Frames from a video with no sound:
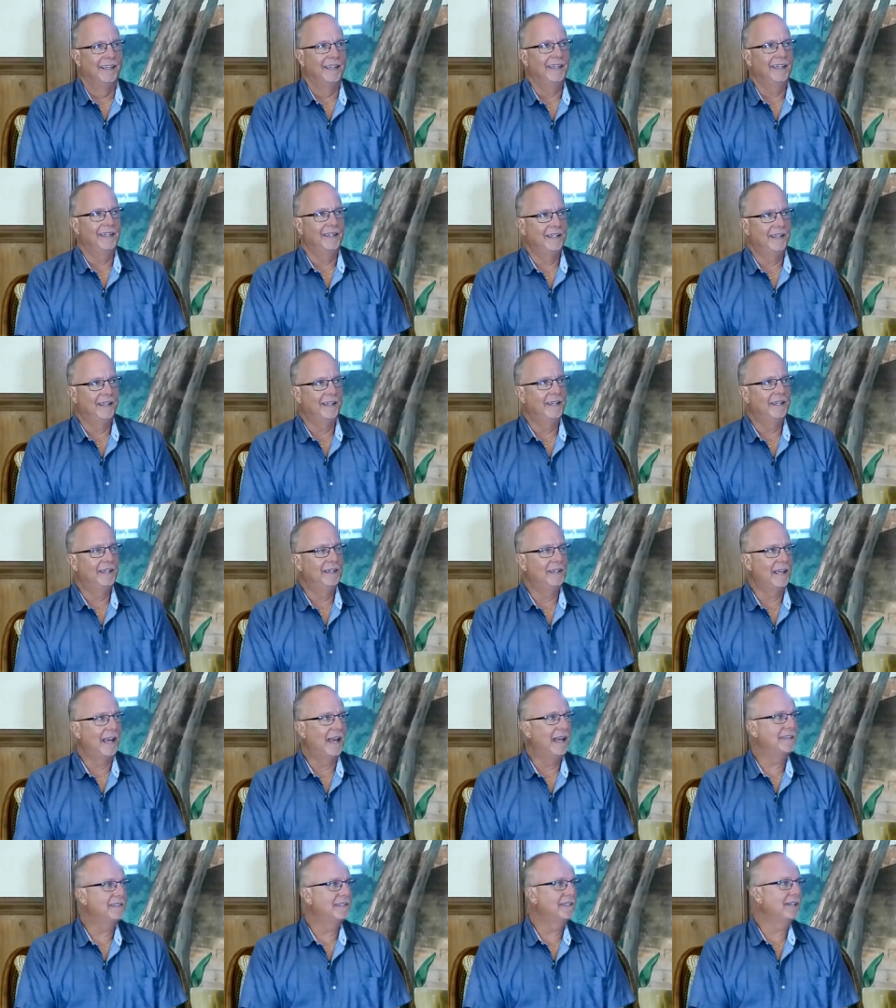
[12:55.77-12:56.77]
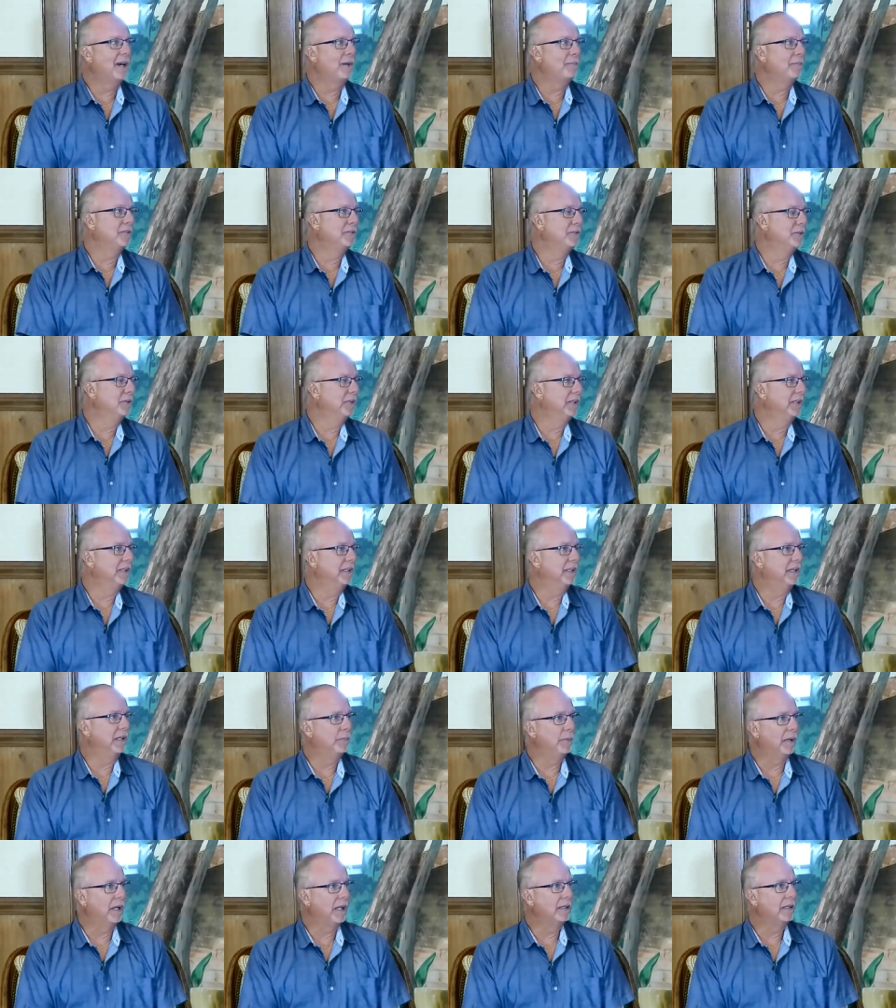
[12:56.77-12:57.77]
Yeah, it has an opportunity
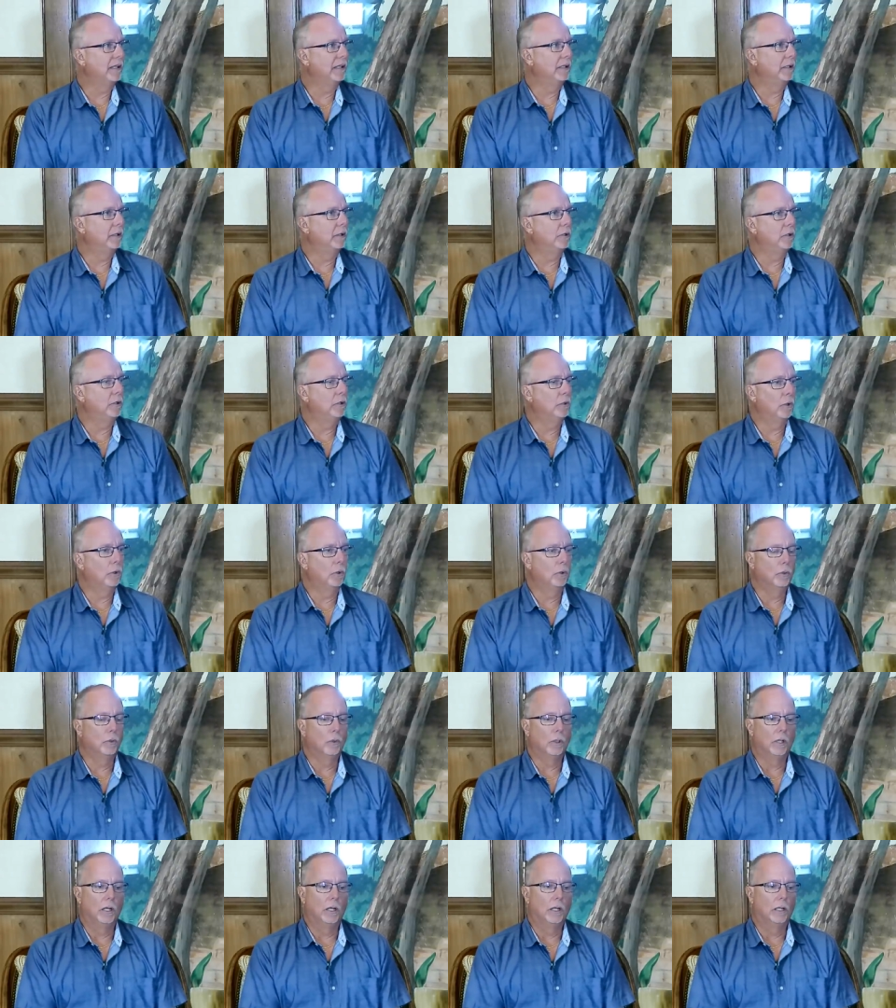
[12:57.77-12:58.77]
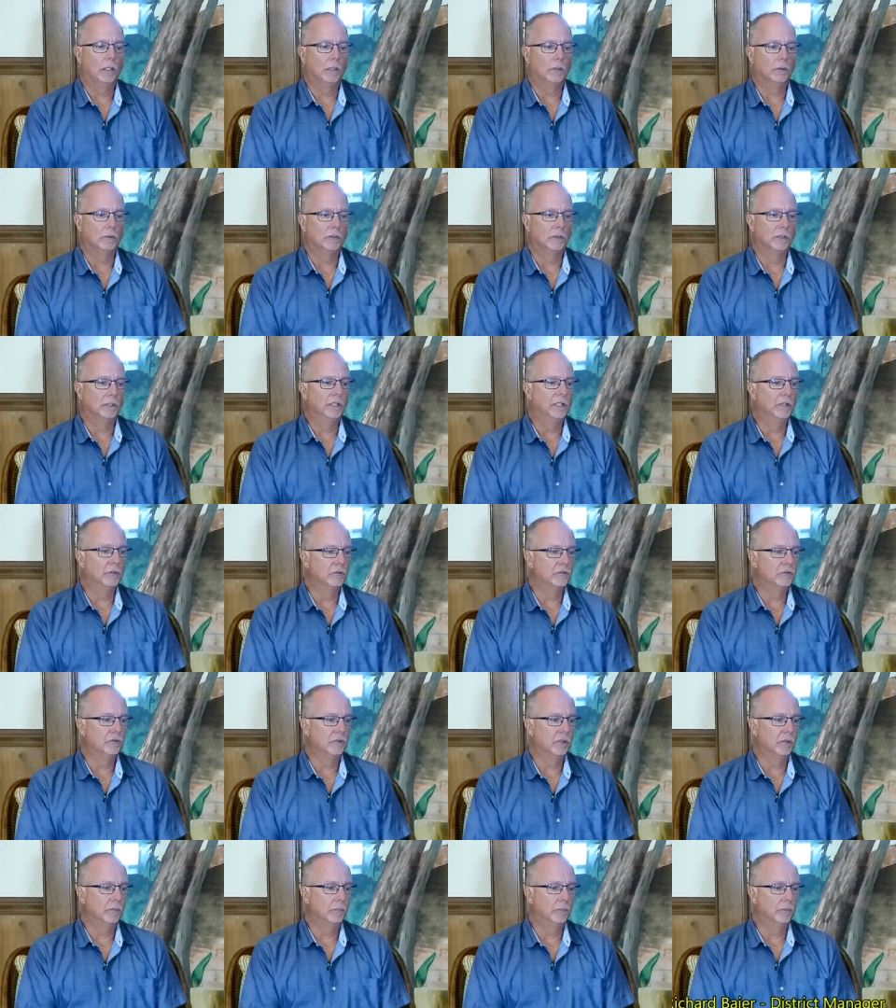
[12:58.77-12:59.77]
there, but I think, you know, the
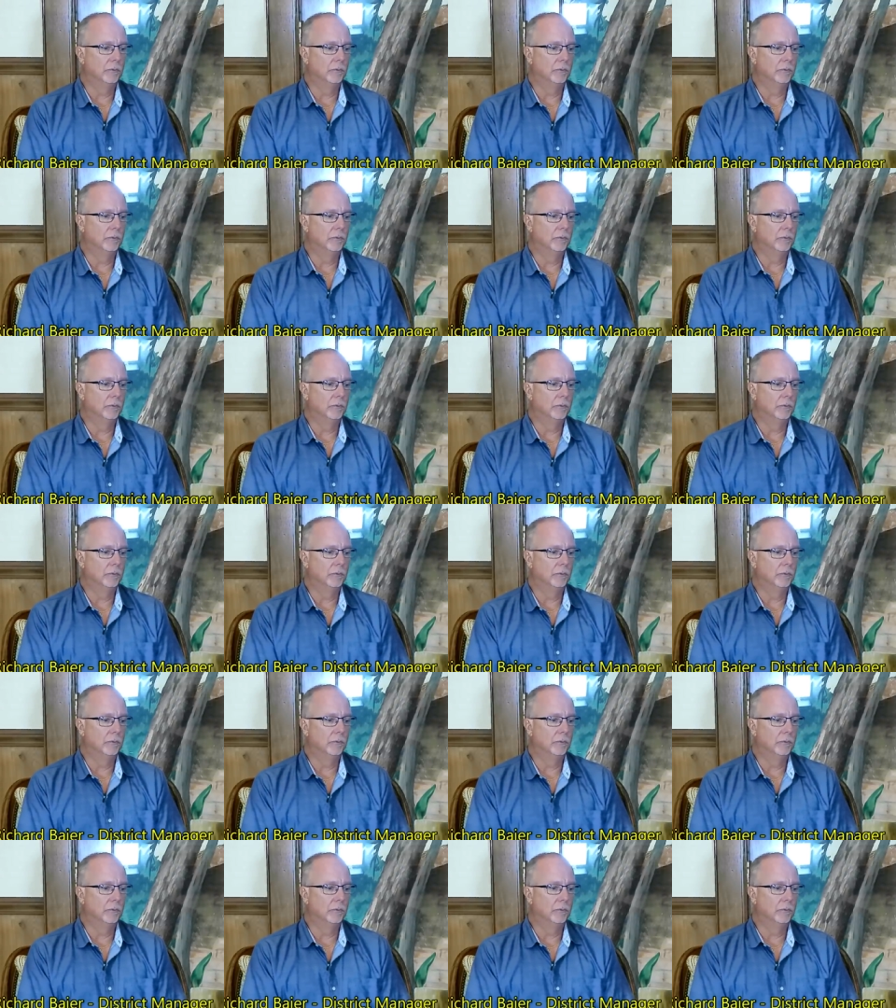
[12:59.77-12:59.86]
leadership